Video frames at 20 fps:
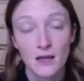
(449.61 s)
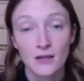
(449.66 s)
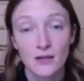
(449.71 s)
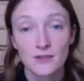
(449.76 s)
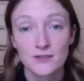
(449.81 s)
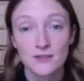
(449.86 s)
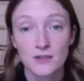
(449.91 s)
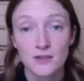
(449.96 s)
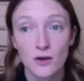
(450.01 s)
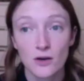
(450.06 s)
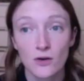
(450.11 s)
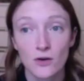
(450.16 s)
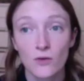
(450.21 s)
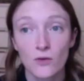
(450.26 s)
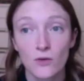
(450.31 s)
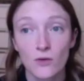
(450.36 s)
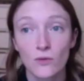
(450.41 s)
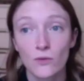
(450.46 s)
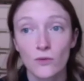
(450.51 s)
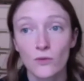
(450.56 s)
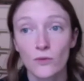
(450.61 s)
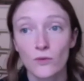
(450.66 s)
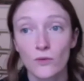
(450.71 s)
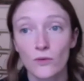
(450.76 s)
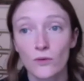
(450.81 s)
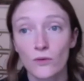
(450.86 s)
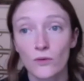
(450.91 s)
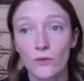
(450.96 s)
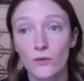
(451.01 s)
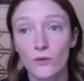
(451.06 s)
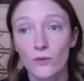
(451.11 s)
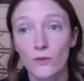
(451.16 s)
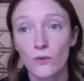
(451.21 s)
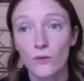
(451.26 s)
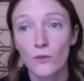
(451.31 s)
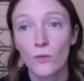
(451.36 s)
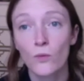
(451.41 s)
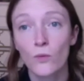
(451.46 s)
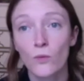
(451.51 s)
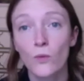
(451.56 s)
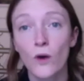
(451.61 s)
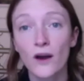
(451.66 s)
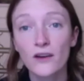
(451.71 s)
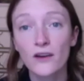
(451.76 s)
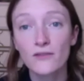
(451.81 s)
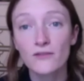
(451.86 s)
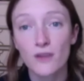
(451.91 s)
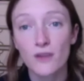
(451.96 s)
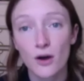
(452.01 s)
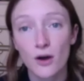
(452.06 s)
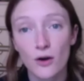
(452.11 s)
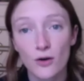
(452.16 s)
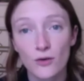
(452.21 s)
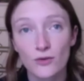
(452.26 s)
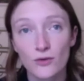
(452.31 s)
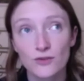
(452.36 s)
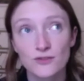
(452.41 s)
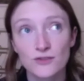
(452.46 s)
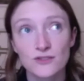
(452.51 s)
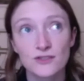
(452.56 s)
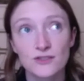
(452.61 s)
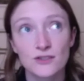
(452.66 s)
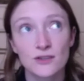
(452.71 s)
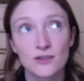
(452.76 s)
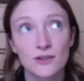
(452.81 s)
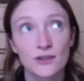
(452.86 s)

so what of those